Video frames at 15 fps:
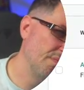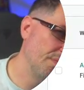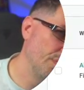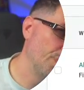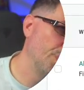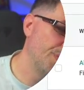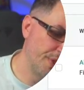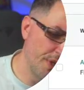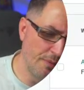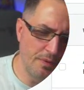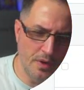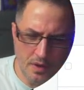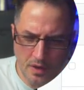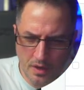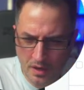
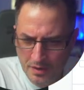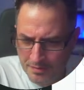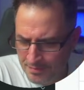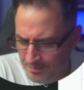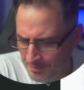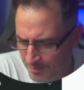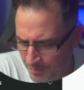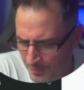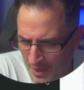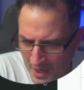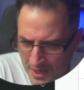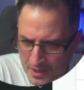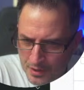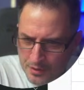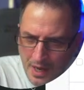7.5,
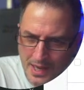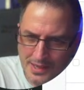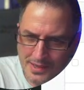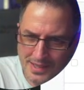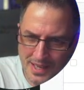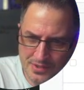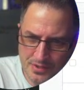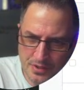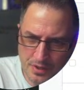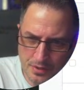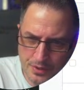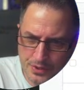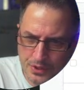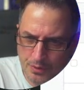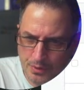
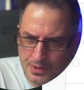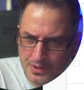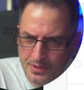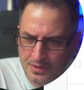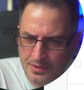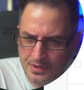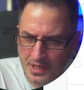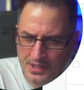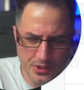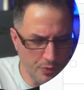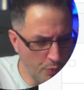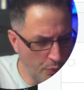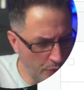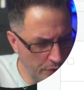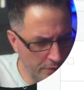$8,000 US. That's
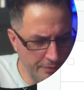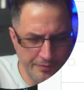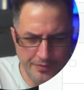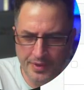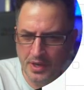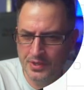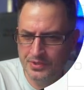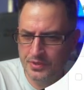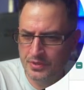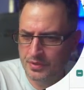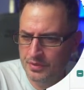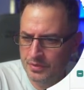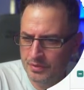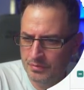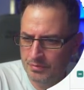
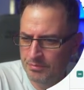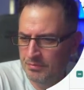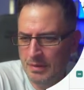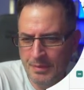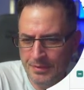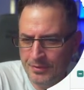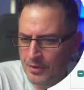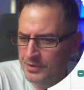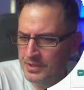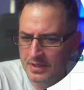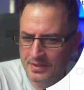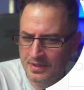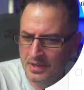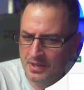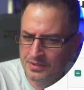12,000, maybe
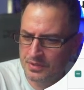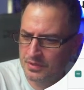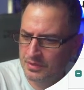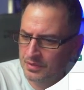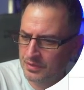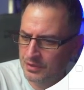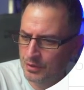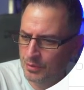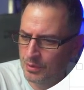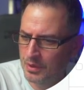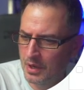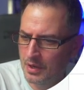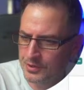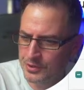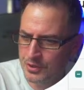13,000
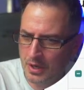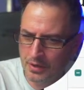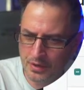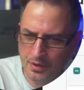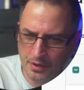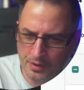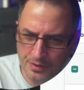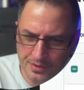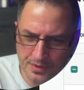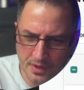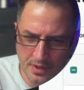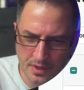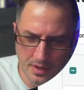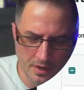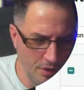Australian dollars
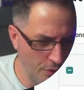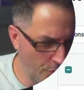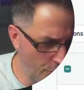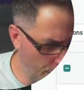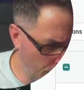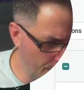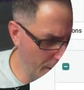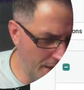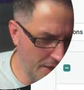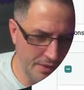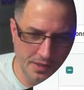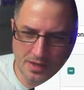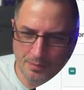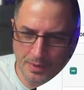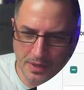automatically
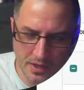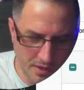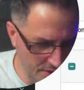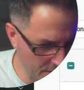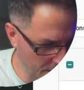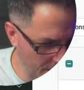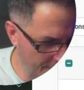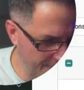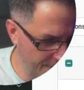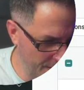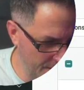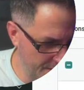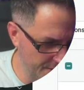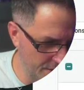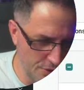coming in
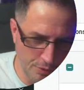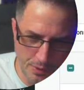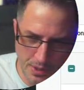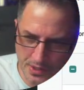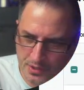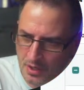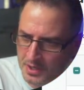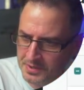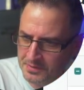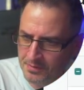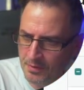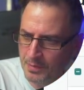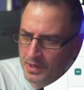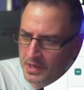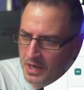every single week just
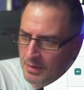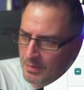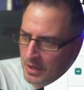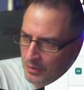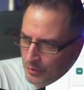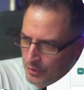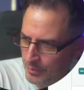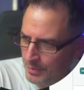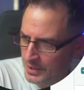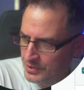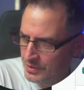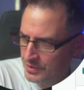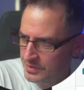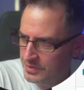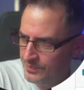from my email
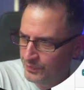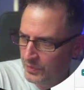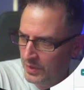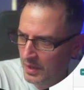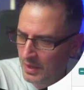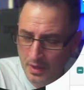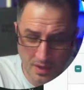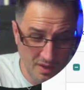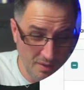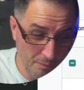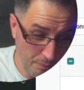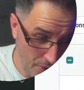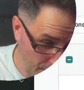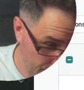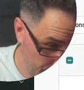automations.
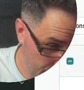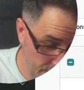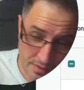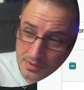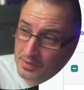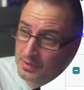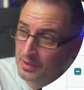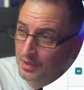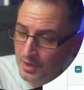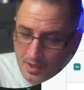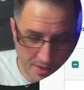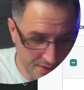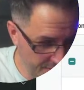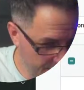But guys,